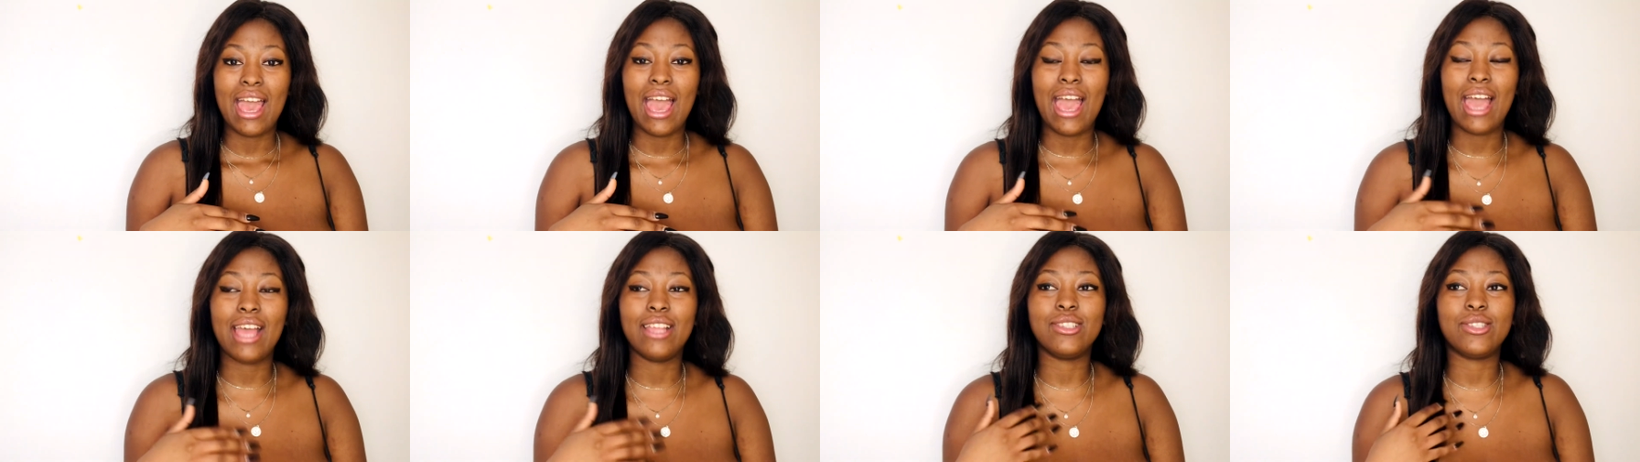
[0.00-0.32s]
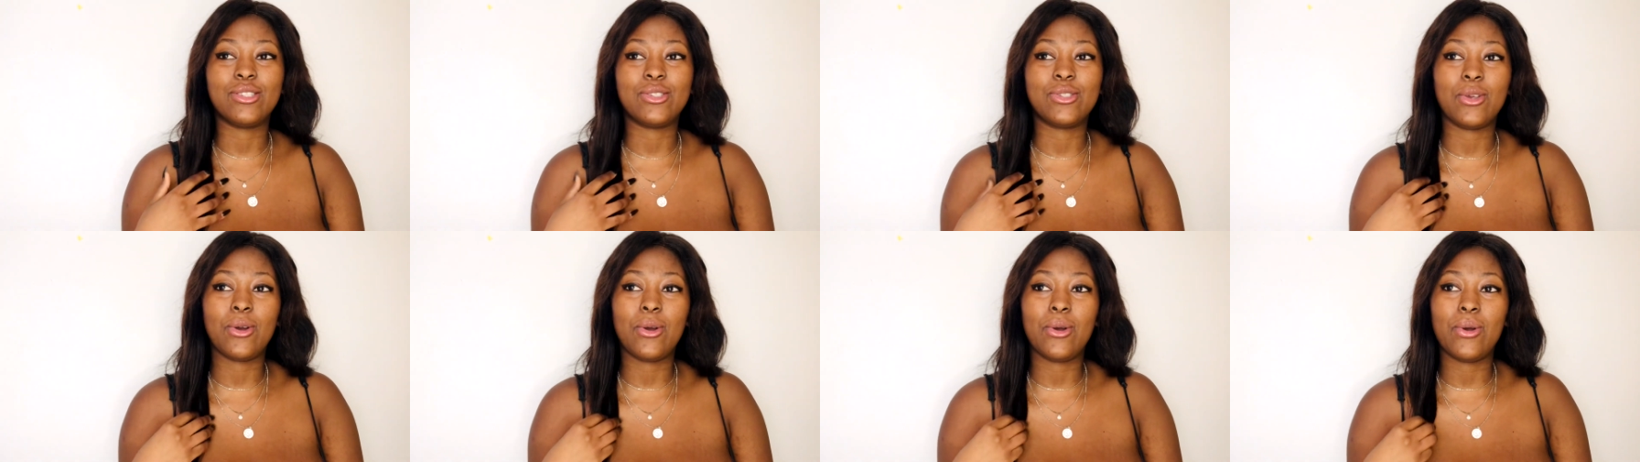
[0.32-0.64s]
And
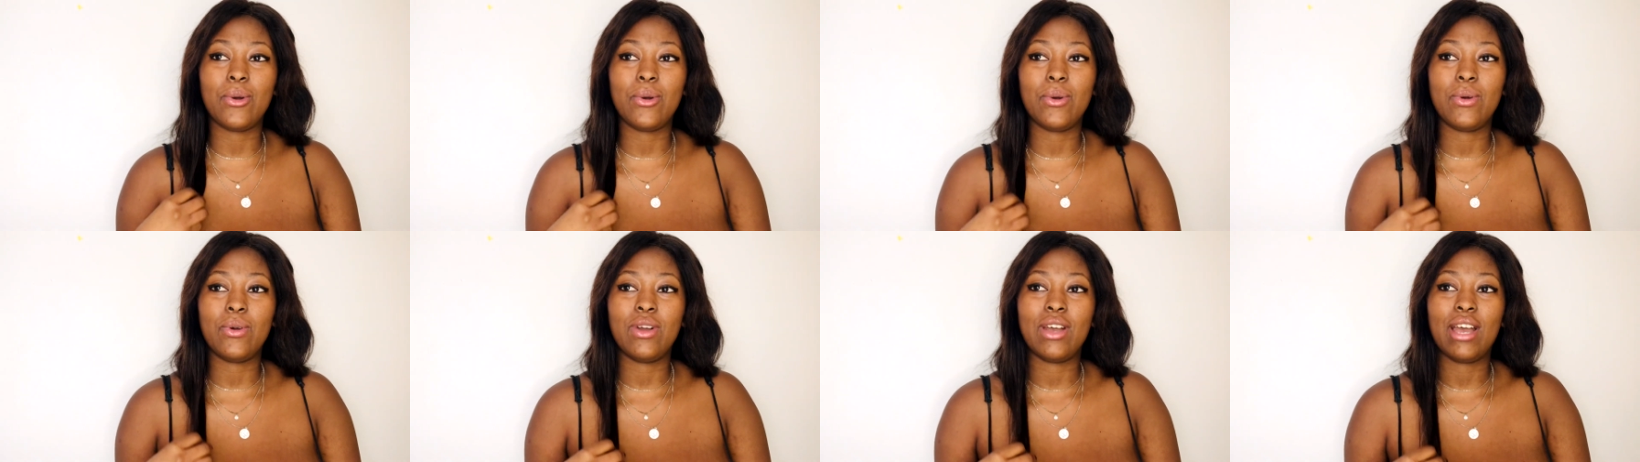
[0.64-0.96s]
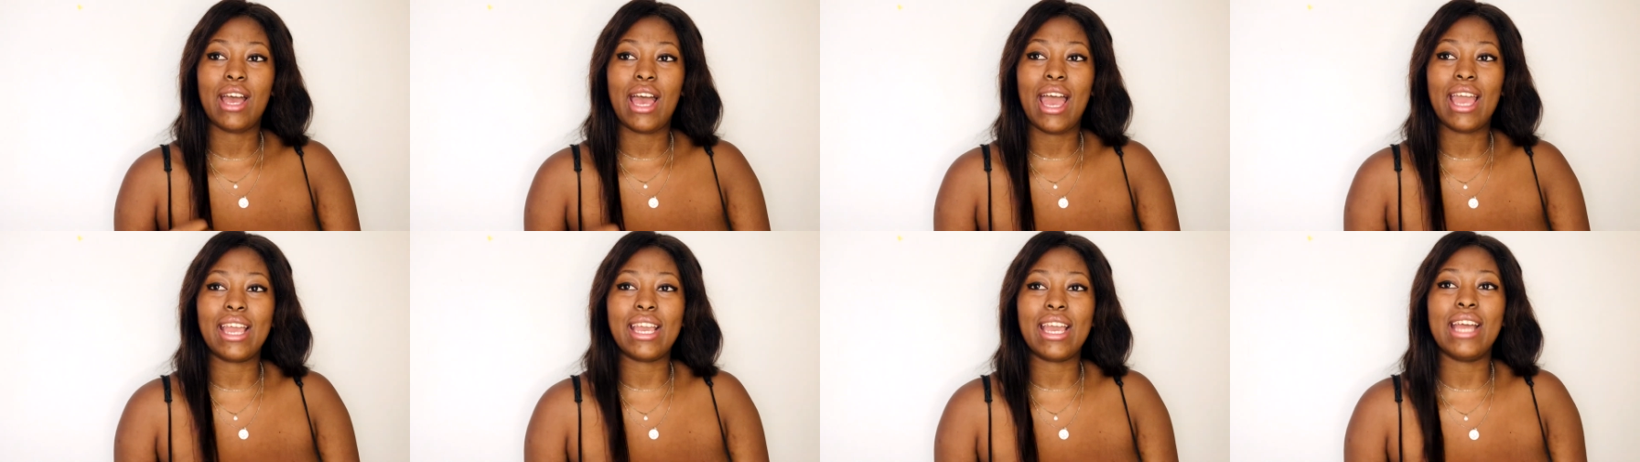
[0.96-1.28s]
so
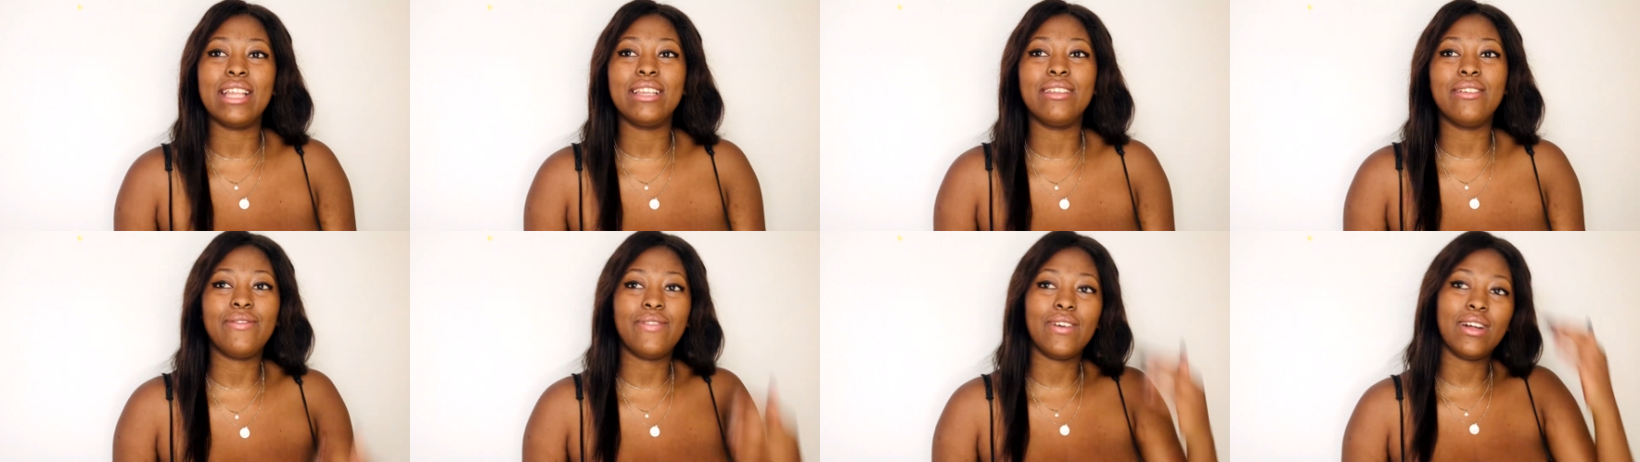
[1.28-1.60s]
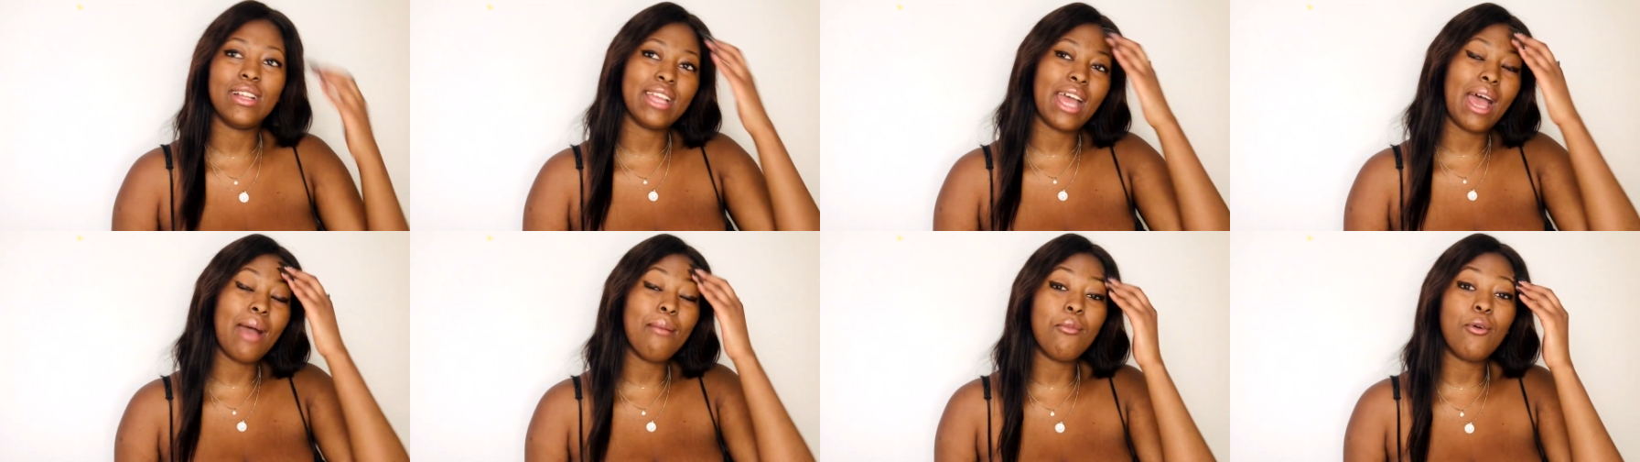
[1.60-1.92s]
I kind of
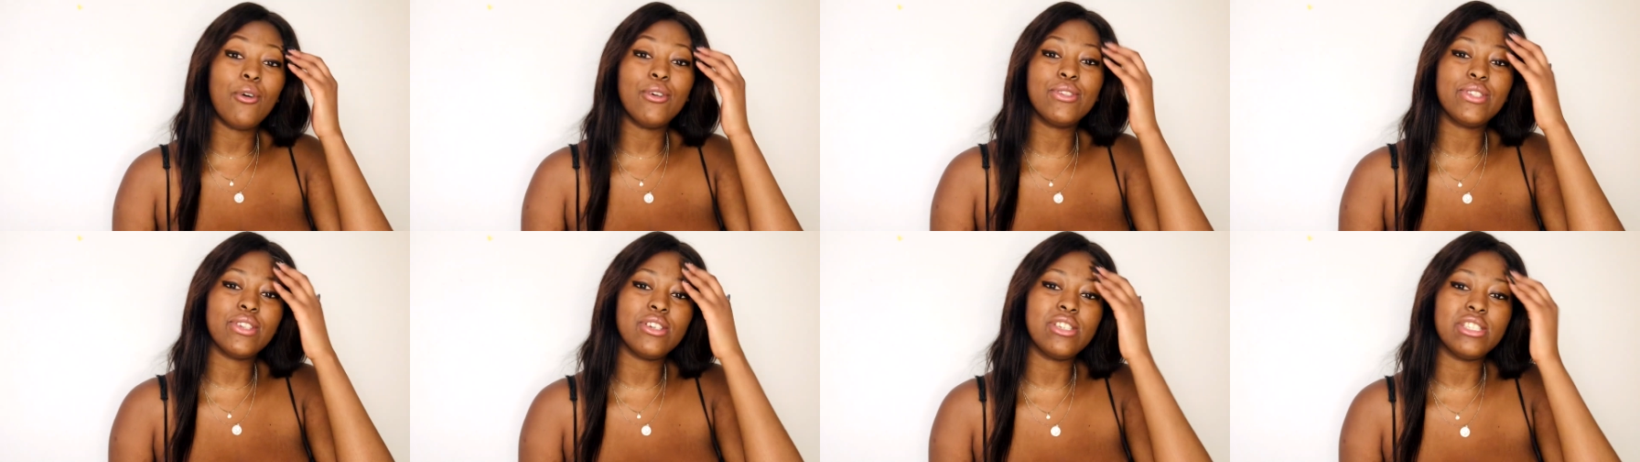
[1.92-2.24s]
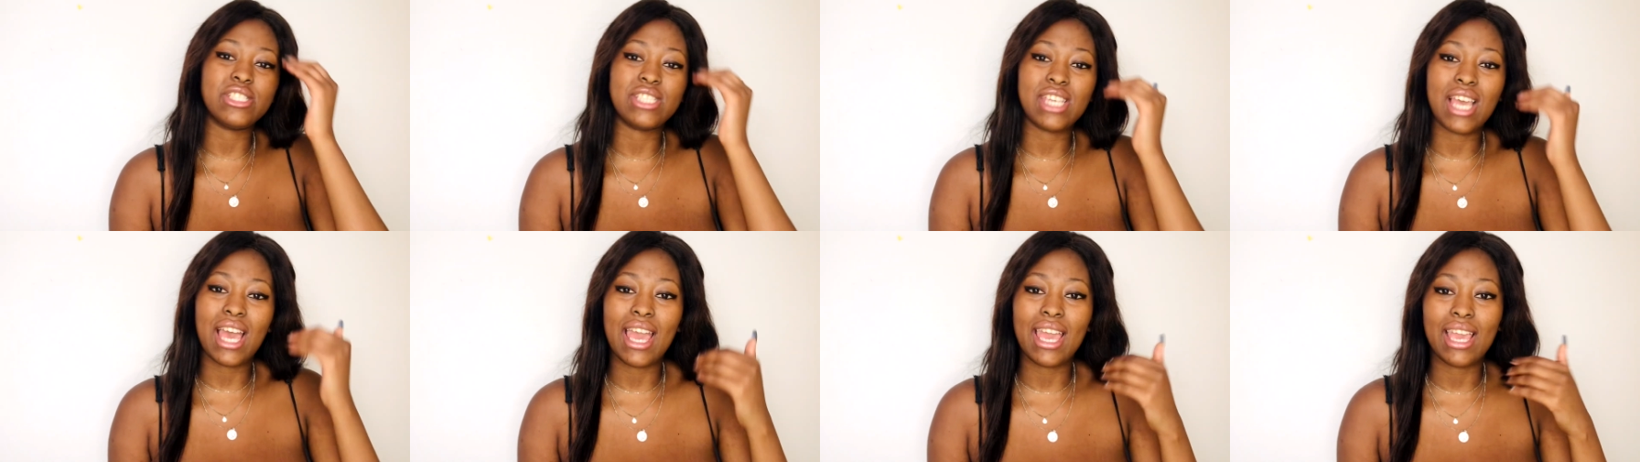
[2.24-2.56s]
felt, I'm also
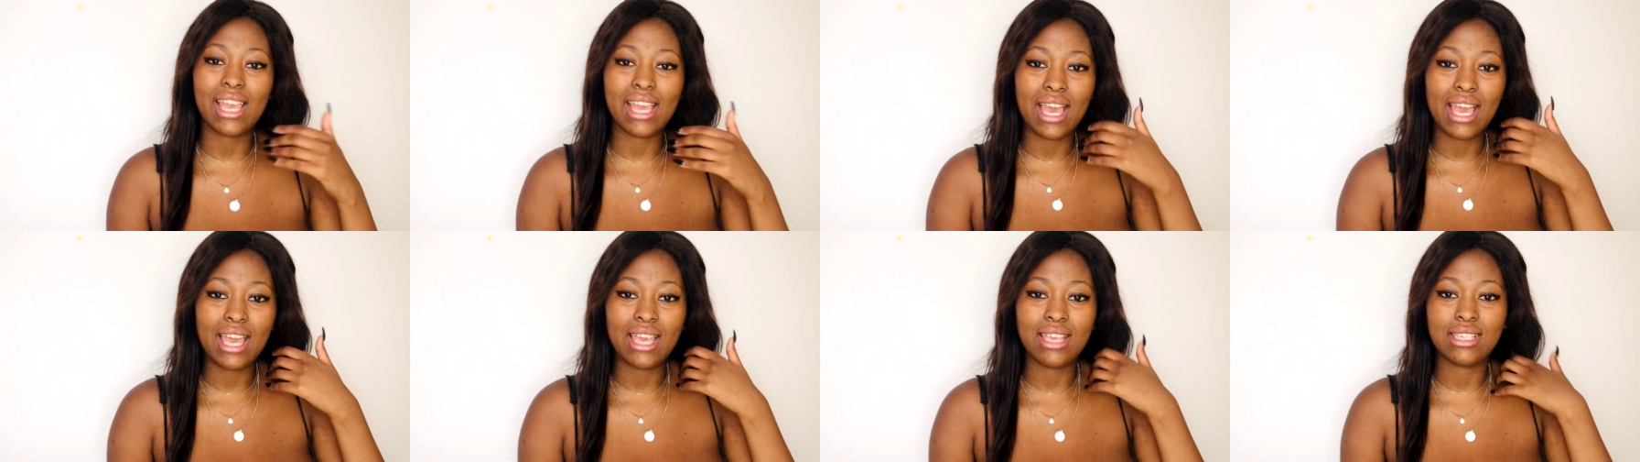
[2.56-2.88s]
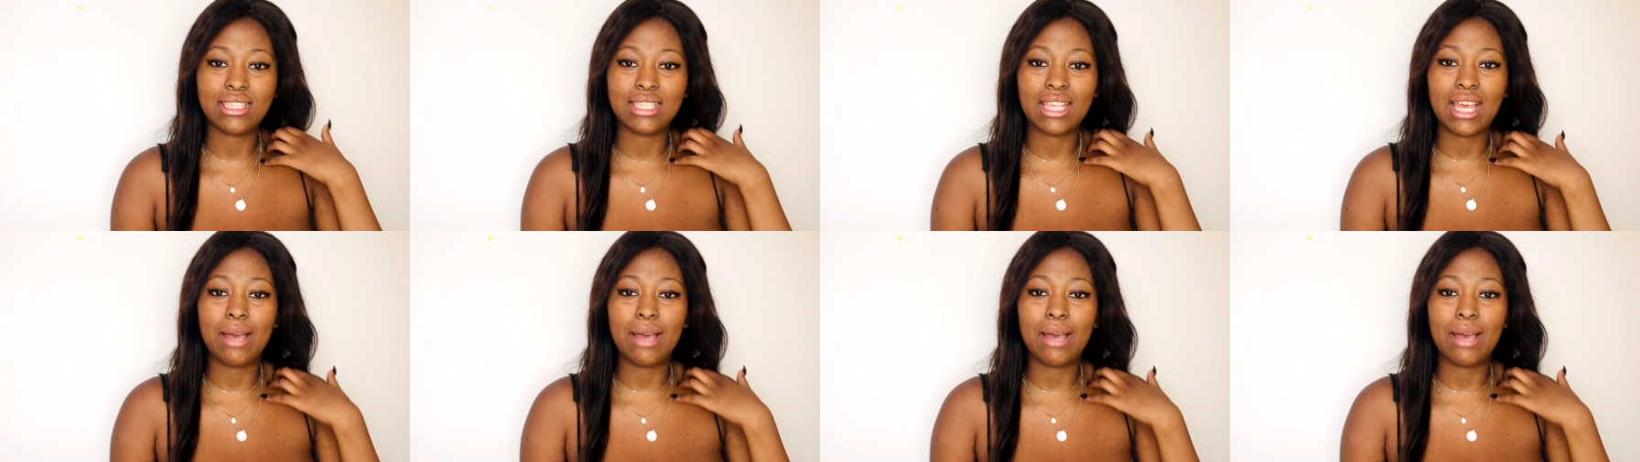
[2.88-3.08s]
shy, guys.